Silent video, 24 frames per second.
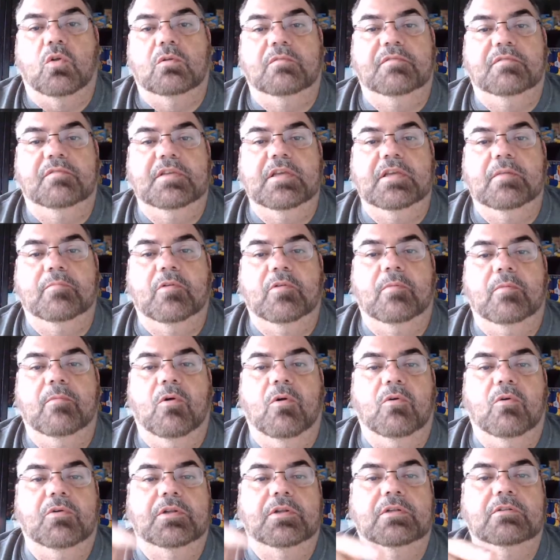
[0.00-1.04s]
via
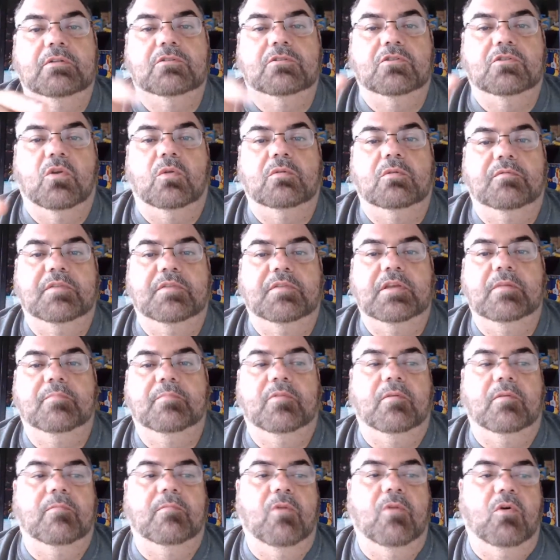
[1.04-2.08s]
promoted, sold via
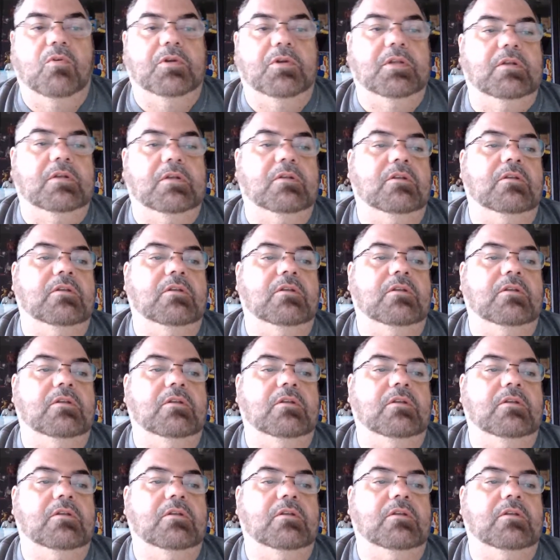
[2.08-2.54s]
promoted.